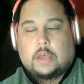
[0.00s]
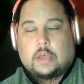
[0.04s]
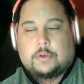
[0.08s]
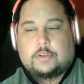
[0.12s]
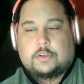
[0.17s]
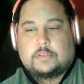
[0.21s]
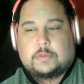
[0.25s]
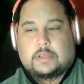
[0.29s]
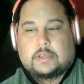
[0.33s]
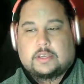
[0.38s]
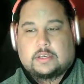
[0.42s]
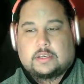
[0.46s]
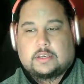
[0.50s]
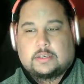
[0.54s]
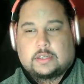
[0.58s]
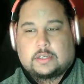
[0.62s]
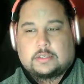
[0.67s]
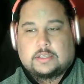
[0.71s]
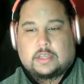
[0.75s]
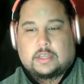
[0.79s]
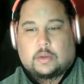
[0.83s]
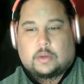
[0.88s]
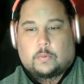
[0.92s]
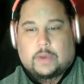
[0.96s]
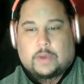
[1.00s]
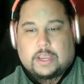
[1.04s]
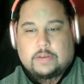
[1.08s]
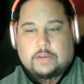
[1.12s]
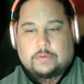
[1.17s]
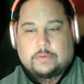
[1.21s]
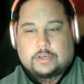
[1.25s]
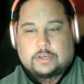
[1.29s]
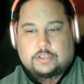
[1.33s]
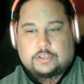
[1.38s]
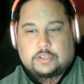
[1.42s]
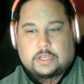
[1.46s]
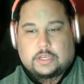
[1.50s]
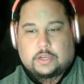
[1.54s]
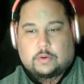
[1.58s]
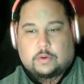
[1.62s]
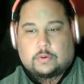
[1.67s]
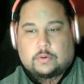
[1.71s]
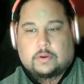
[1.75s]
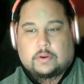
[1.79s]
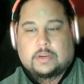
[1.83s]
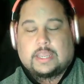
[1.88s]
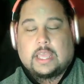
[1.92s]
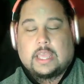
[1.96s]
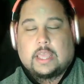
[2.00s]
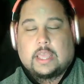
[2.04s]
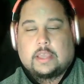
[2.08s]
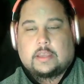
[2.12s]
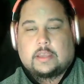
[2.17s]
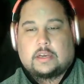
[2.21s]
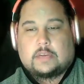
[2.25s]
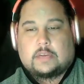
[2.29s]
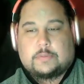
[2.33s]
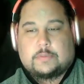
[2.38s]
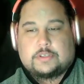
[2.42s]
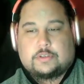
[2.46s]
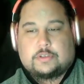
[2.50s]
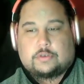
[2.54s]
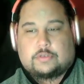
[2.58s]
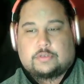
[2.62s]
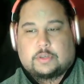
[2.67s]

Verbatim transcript: who's been conducting a wide ranging inquiry into Mr.